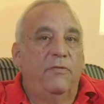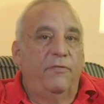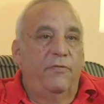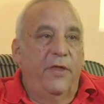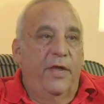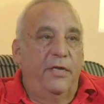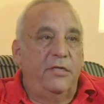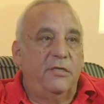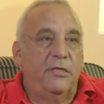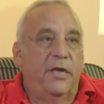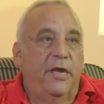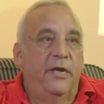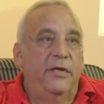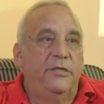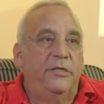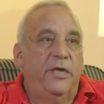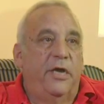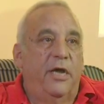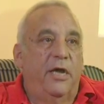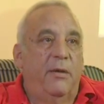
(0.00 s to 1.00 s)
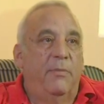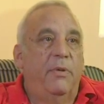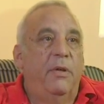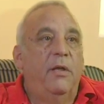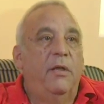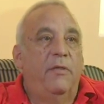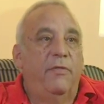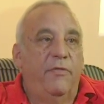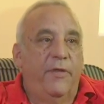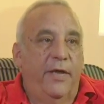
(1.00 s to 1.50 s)
That's not a job,
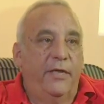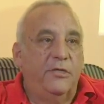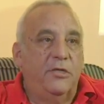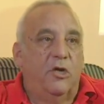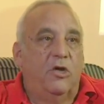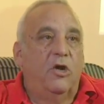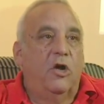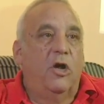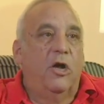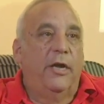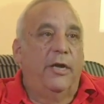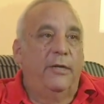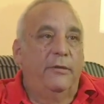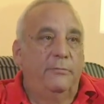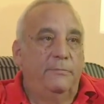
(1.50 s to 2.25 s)
that's a calling.